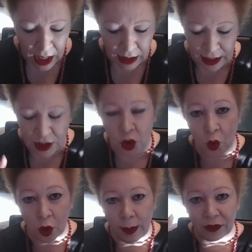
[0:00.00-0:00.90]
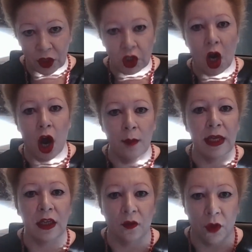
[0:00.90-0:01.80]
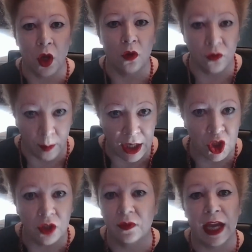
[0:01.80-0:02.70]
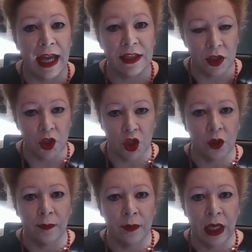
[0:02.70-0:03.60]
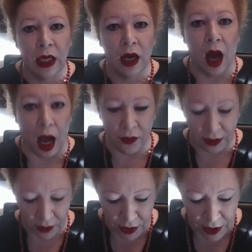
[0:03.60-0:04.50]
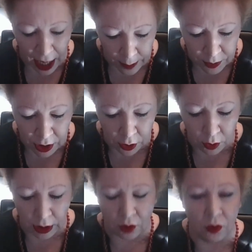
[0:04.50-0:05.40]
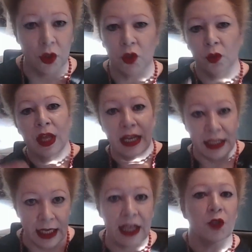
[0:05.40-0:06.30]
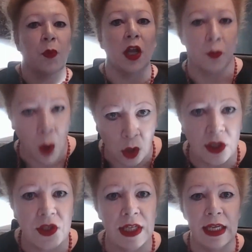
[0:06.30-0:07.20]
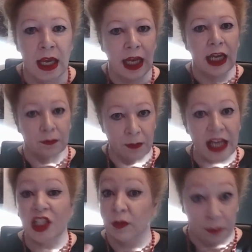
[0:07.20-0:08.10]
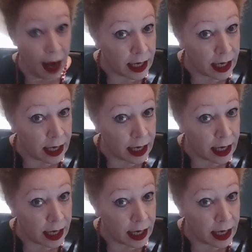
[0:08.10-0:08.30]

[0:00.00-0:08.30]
Let's talk about the timing of the confirmation of candidature. I think this is absolutely crucial. Yes, by the policy, it must